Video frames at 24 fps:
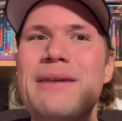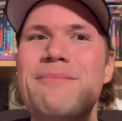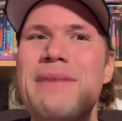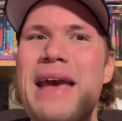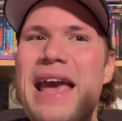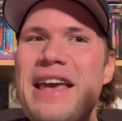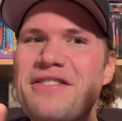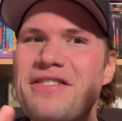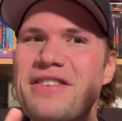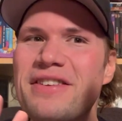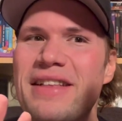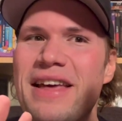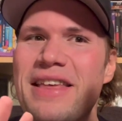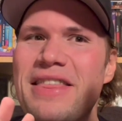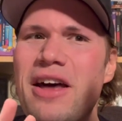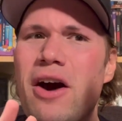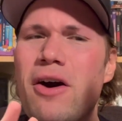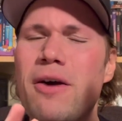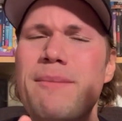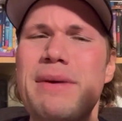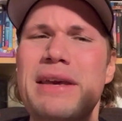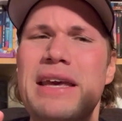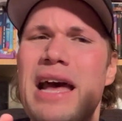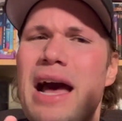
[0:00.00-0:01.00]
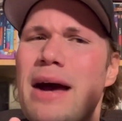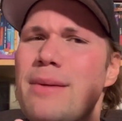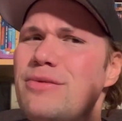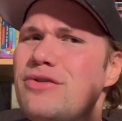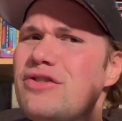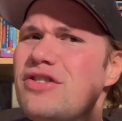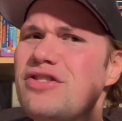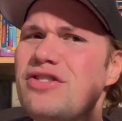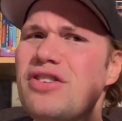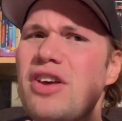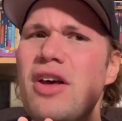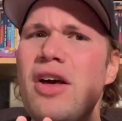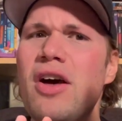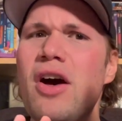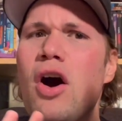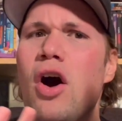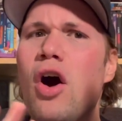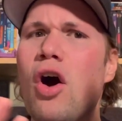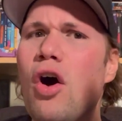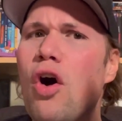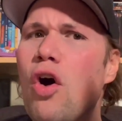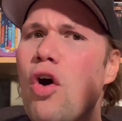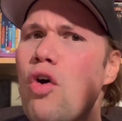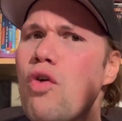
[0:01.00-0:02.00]
And basically, though, it becomes this
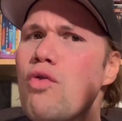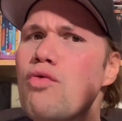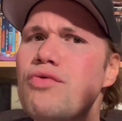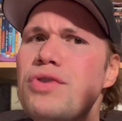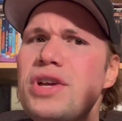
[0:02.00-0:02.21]
whole